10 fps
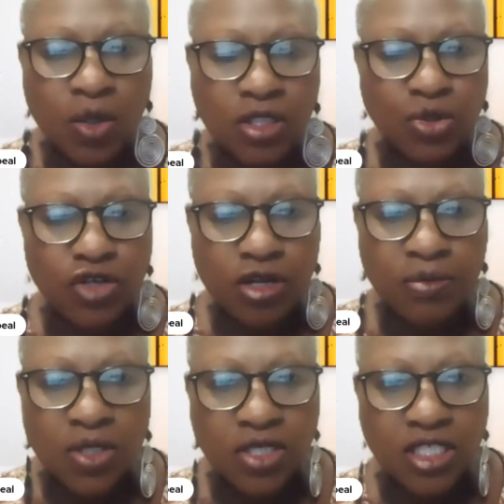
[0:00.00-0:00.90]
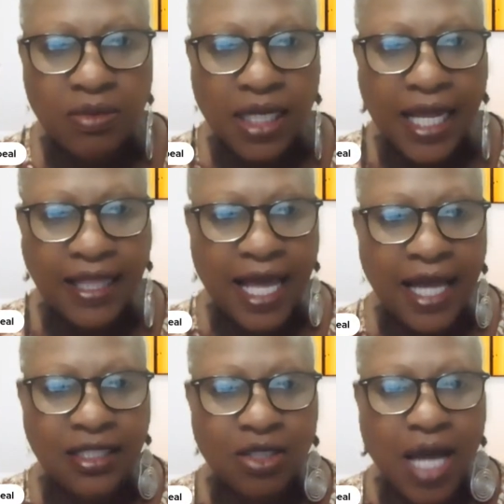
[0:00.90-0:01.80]
some trims or something like
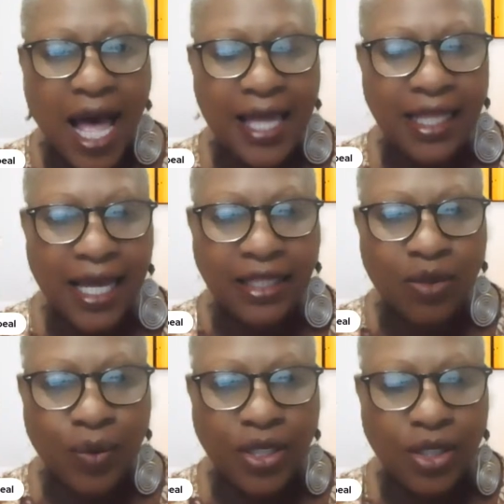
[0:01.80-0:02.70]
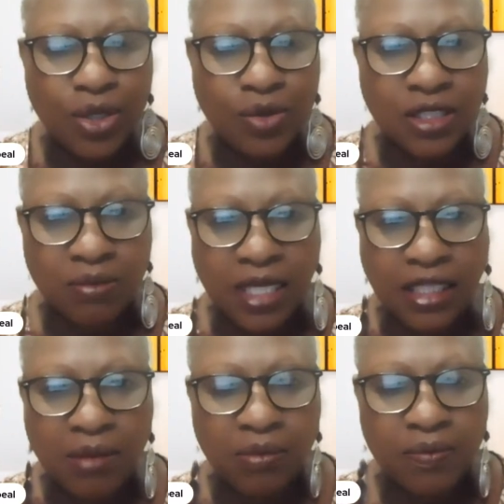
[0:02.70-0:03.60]
that to highlight the windows and make
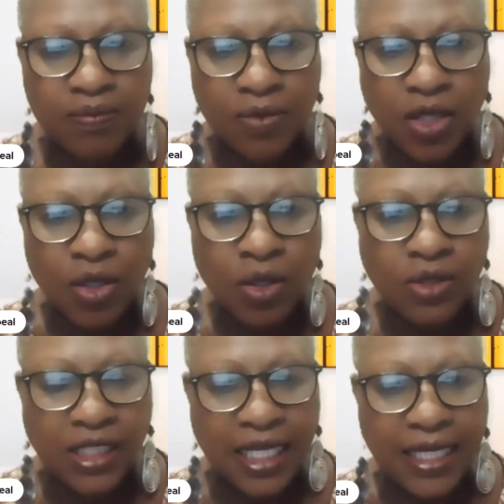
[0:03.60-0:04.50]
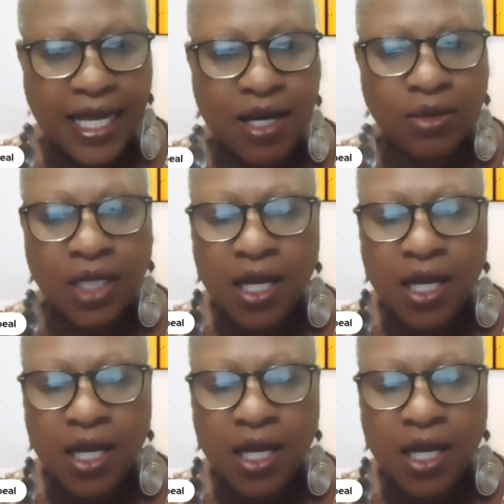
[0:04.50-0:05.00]
them stand out.